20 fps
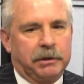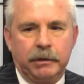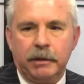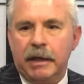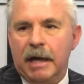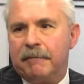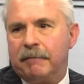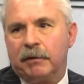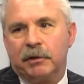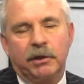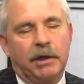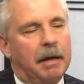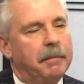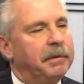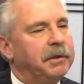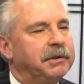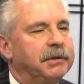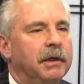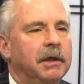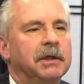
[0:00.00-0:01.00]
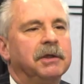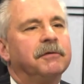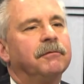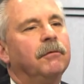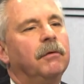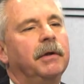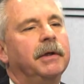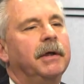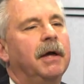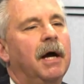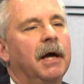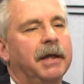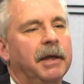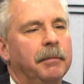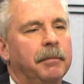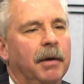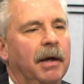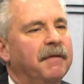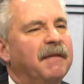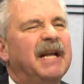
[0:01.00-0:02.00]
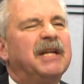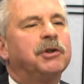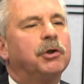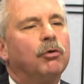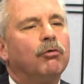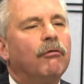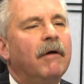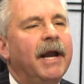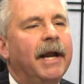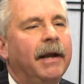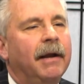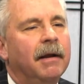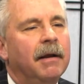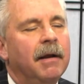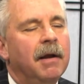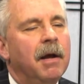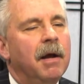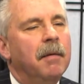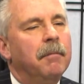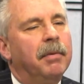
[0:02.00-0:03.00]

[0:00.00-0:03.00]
Mm-hmm. You have a mm-hmm. shopping center that's fully occupied. That's sure. great. Right.